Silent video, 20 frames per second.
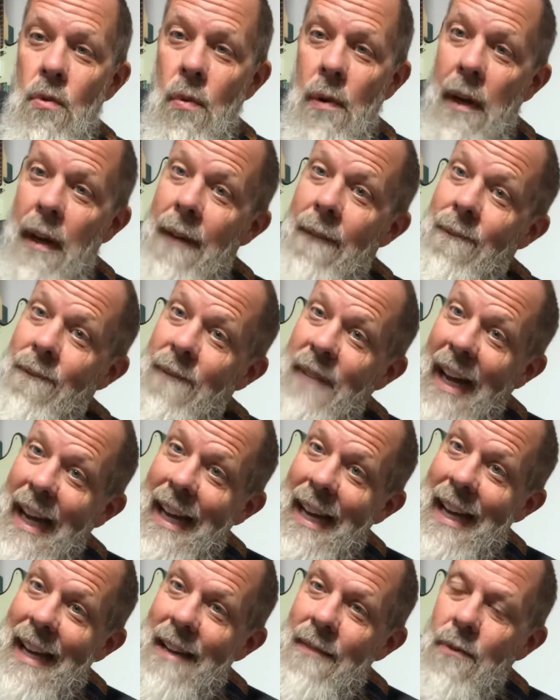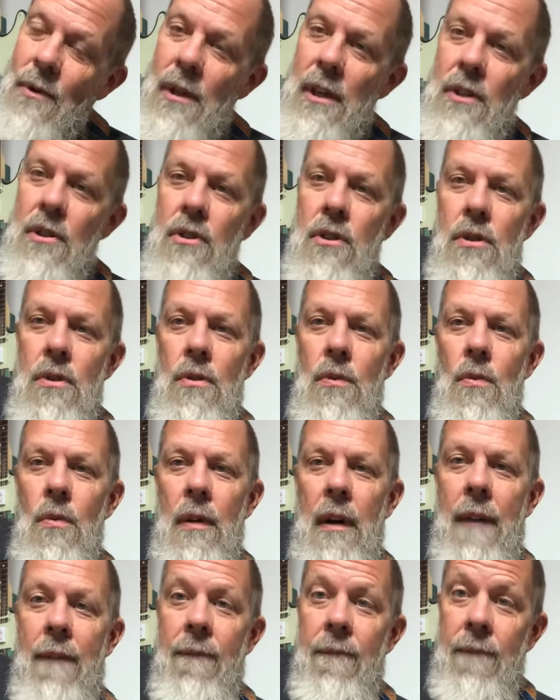1, 5, 1, 2,
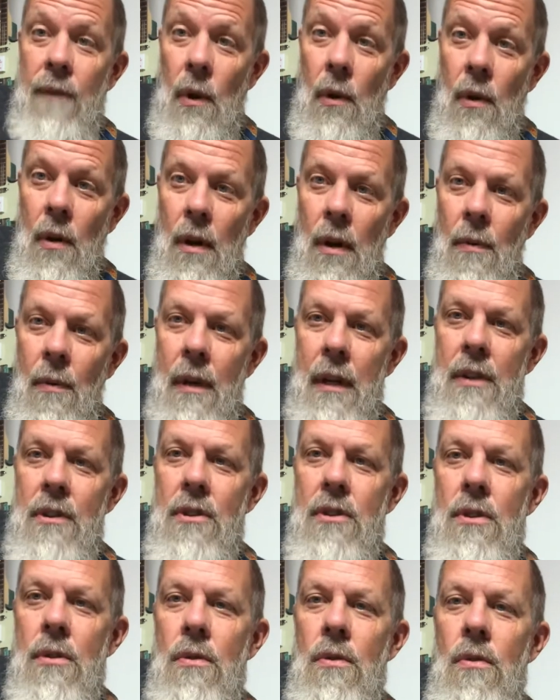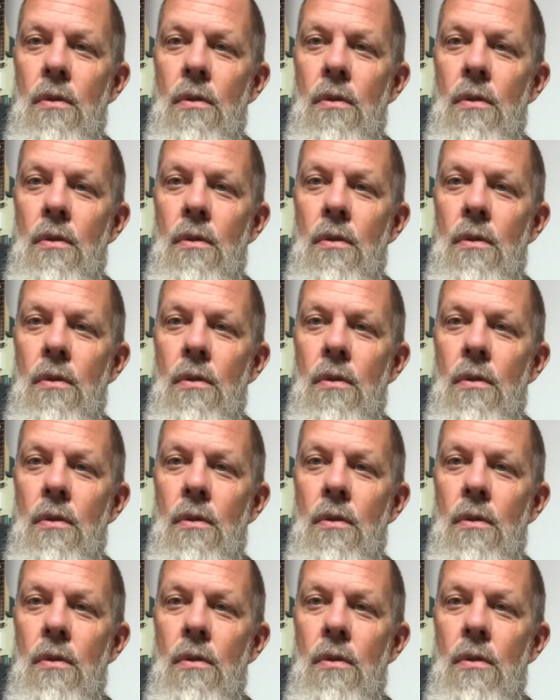1, 4, 1, 2,